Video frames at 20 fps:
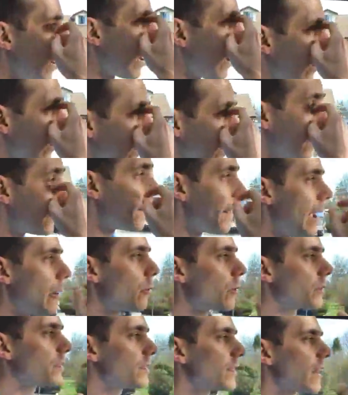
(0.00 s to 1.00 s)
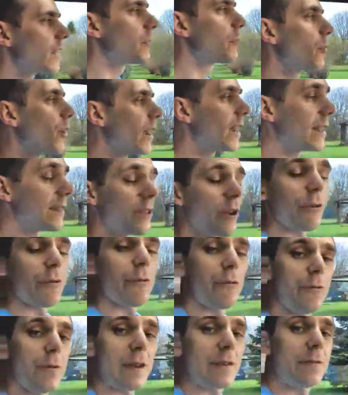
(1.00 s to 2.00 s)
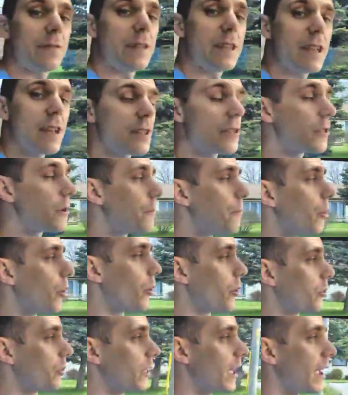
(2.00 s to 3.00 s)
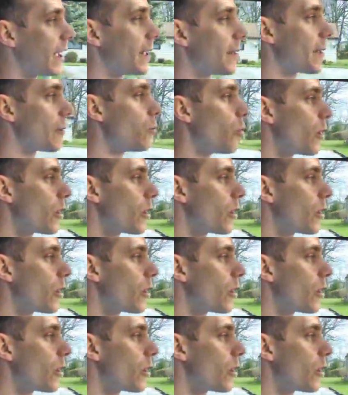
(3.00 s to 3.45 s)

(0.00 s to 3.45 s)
Well, they were celebrating their 50th birthday,